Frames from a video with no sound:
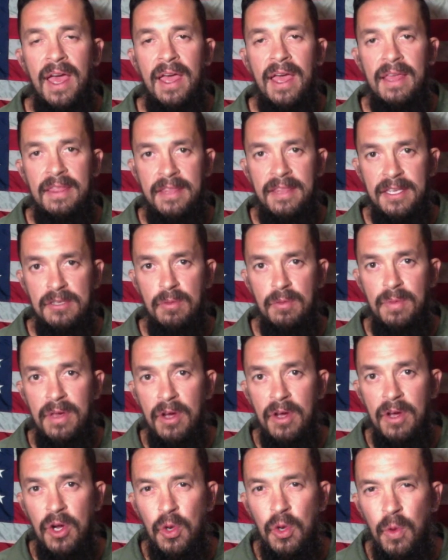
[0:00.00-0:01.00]
that this will be a
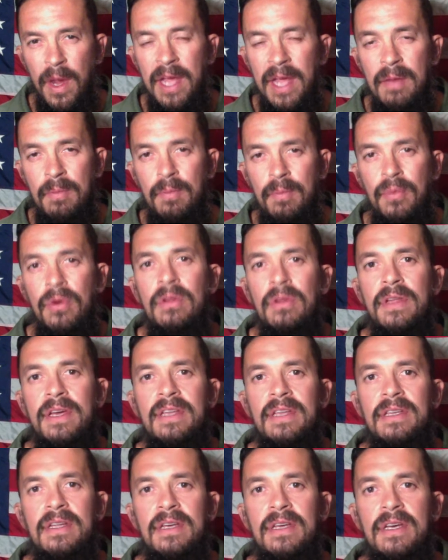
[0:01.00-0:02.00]
great bullet
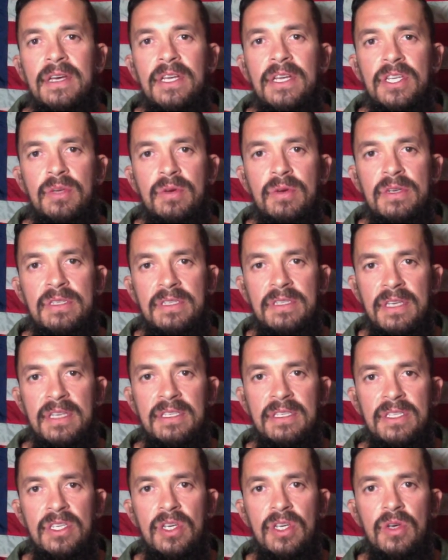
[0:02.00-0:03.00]
to
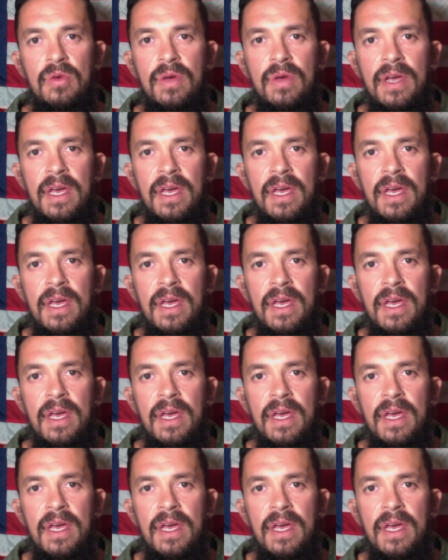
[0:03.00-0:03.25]
assist you